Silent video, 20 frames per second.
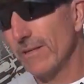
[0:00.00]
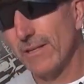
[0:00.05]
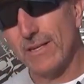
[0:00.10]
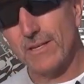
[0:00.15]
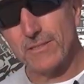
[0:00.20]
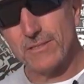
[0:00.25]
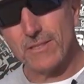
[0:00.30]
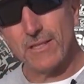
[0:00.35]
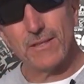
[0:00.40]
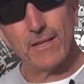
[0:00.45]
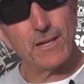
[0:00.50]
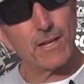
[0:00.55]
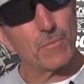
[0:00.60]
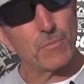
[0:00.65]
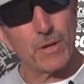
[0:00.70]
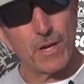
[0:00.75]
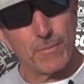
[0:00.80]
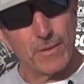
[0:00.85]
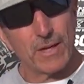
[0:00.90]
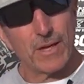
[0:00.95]
in this, and then it'll
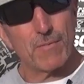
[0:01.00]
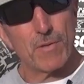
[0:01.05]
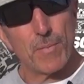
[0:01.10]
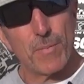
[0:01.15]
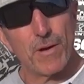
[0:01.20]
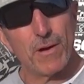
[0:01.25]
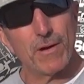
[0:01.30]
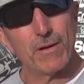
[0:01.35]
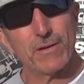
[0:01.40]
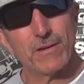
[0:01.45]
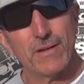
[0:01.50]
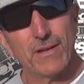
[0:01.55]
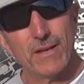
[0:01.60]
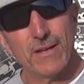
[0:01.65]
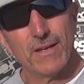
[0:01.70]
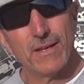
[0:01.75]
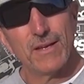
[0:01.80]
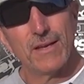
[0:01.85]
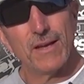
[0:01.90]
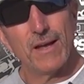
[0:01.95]
probably come apart
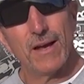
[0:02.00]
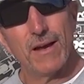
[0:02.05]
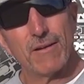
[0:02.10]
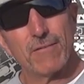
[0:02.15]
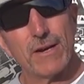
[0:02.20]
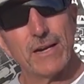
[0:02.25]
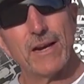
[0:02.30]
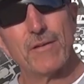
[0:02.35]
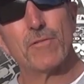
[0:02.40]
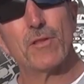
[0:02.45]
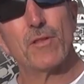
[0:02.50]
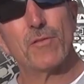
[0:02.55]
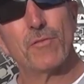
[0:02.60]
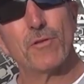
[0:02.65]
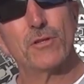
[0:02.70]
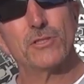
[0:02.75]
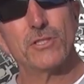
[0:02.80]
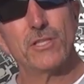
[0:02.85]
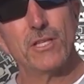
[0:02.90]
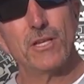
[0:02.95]
right after the
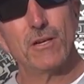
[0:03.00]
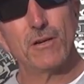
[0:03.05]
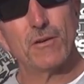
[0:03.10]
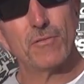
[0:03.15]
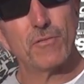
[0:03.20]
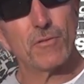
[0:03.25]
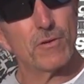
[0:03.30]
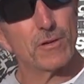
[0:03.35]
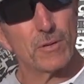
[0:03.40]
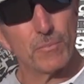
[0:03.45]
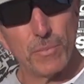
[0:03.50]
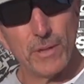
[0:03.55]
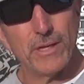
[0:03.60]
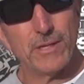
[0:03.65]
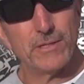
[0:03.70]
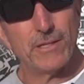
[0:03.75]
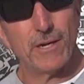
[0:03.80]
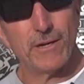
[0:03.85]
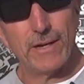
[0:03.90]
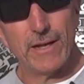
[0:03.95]
first of the year for a
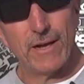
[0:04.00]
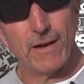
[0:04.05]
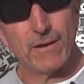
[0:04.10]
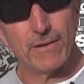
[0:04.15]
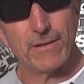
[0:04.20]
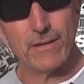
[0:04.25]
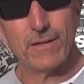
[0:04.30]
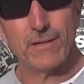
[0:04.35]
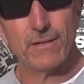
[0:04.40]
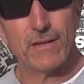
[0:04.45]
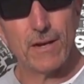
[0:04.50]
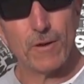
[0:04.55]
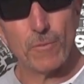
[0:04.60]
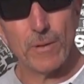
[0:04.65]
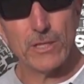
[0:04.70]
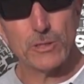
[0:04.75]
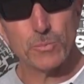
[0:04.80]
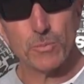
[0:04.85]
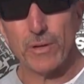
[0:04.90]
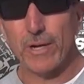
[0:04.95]
complete teardown and
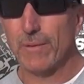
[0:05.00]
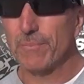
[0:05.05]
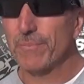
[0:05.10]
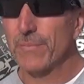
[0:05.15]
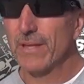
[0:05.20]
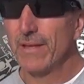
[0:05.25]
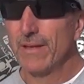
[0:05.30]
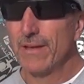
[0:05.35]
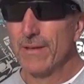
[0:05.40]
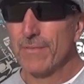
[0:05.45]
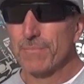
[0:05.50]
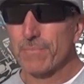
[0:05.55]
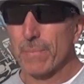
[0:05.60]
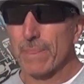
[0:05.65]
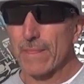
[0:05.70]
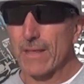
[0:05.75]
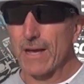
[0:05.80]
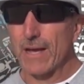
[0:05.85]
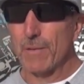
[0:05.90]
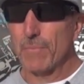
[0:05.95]
race prep.
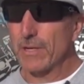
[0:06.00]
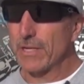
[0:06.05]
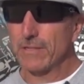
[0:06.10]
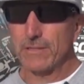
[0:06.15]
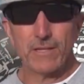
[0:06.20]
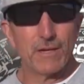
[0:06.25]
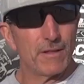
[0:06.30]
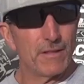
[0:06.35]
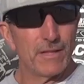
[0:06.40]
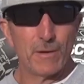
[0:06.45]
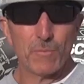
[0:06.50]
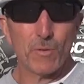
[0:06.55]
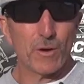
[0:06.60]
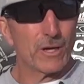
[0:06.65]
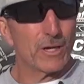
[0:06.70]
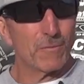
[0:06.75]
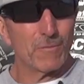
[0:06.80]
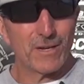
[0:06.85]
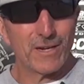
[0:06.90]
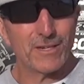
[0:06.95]
But until then, we're
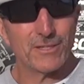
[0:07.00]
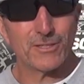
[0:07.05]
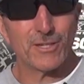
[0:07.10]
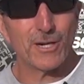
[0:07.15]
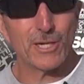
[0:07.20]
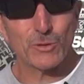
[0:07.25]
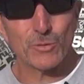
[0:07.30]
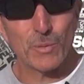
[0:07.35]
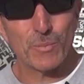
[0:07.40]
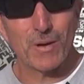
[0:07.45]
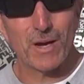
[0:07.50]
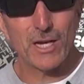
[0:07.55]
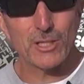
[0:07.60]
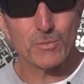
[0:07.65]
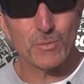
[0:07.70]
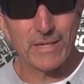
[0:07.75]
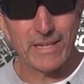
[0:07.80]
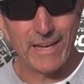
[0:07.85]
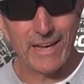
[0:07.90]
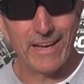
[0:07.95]
going to run it as hard as we
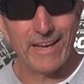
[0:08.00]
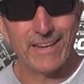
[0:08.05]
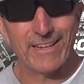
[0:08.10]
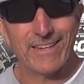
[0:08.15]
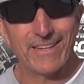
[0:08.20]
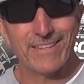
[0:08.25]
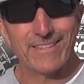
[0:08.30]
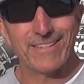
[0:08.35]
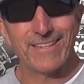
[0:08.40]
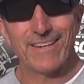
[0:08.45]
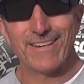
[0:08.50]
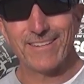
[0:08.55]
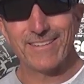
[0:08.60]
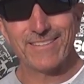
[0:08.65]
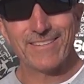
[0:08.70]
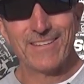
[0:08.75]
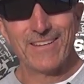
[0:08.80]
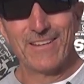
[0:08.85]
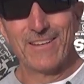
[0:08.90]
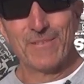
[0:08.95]
possibly can
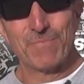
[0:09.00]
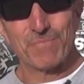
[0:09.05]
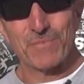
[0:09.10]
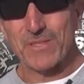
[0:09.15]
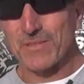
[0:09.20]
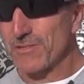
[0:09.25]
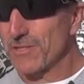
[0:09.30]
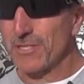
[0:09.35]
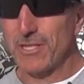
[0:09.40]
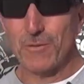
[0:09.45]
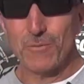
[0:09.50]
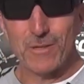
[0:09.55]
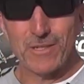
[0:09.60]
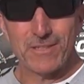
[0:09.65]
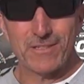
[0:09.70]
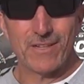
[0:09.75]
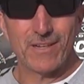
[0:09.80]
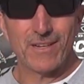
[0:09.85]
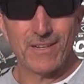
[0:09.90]
and see what